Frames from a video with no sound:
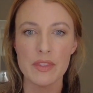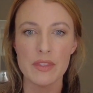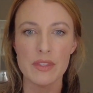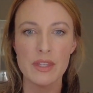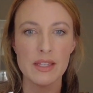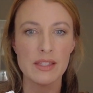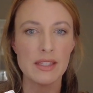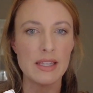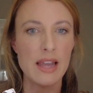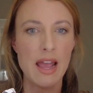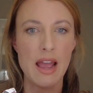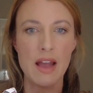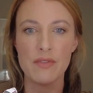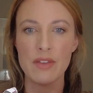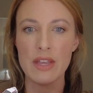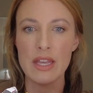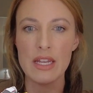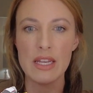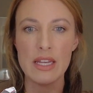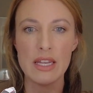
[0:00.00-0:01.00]
doesn't
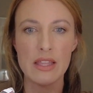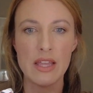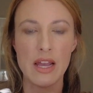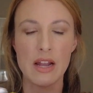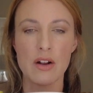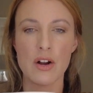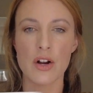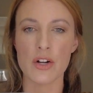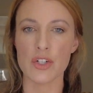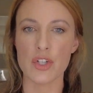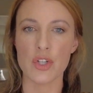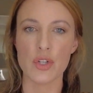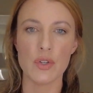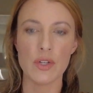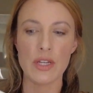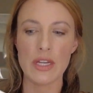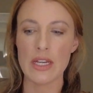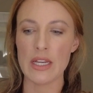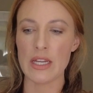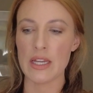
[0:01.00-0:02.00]
have any of that
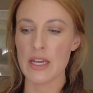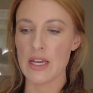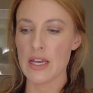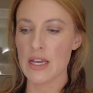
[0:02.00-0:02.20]
cartoony